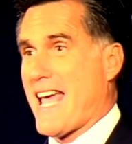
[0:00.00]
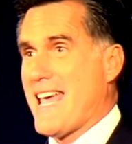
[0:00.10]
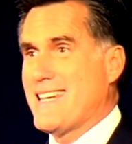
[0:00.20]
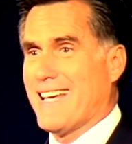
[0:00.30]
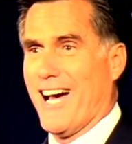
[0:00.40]

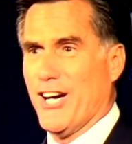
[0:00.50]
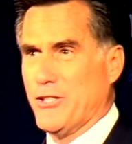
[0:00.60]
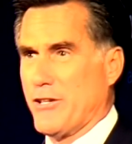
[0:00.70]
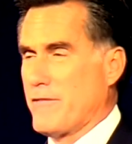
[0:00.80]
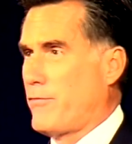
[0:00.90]

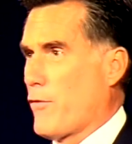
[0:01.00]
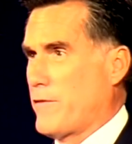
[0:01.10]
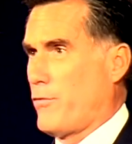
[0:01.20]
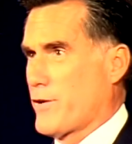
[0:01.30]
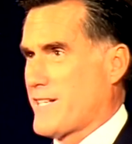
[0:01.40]

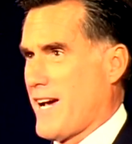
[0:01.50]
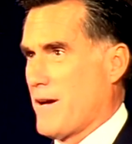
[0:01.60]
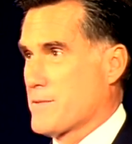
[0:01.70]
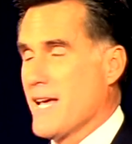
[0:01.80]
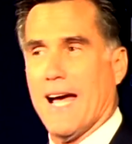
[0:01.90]
844
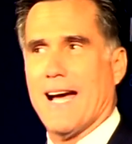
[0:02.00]
times.